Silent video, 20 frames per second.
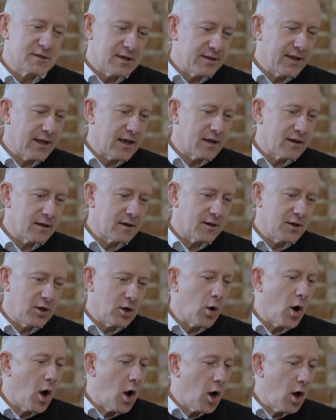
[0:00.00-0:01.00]
I think,
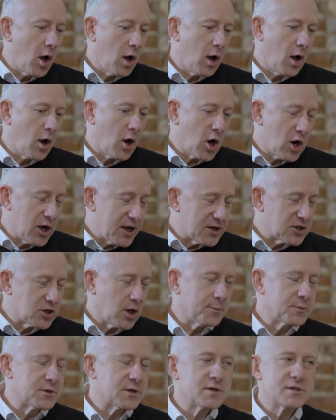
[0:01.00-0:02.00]
early
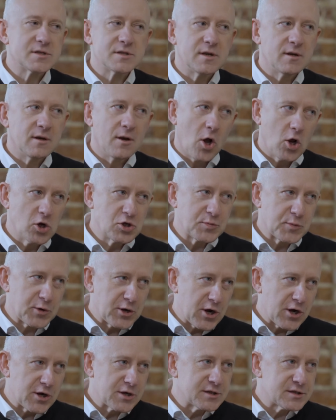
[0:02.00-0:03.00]
adopters and
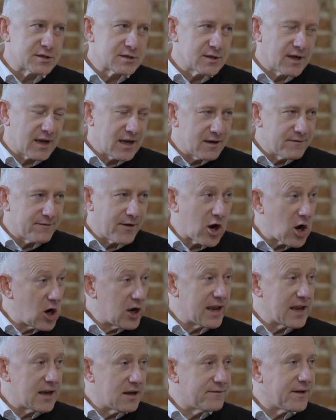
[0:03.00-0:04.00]
entrepreneurs,
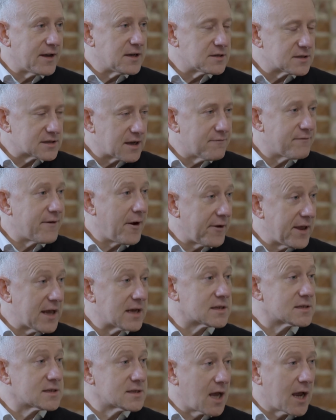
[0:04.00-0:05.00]
early innovators get very
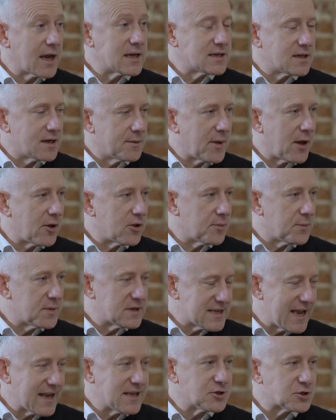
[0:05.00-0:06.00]
excited about the
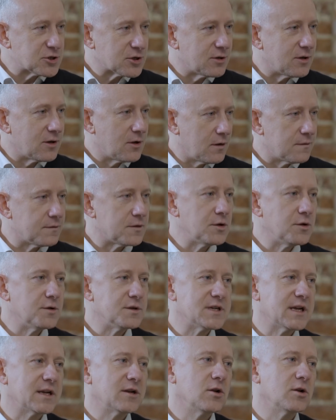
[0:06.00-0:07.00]
potential of the new
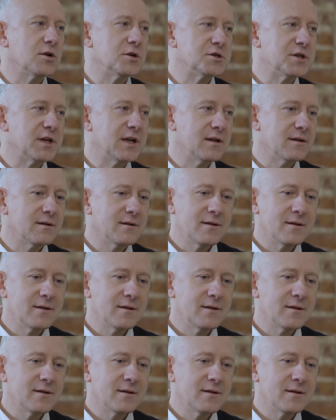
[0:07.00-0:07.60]
technology.